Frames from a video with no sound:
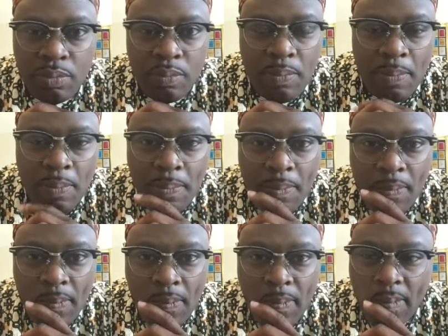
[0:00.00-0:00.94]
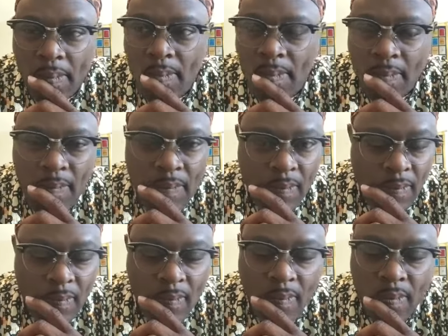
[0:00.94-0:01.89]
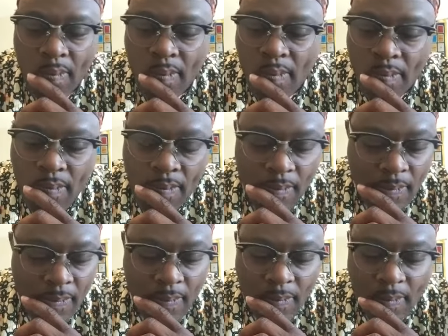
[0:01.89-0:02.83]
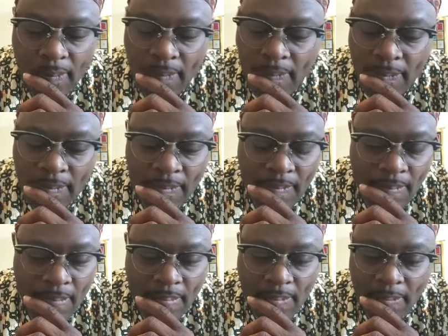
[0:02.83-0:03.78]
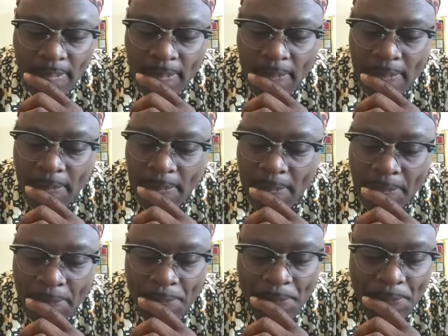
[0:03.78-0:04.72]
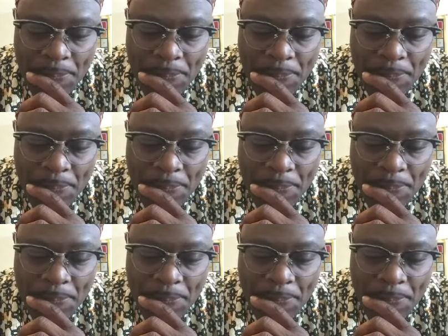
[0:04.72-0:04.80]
(no one is talking)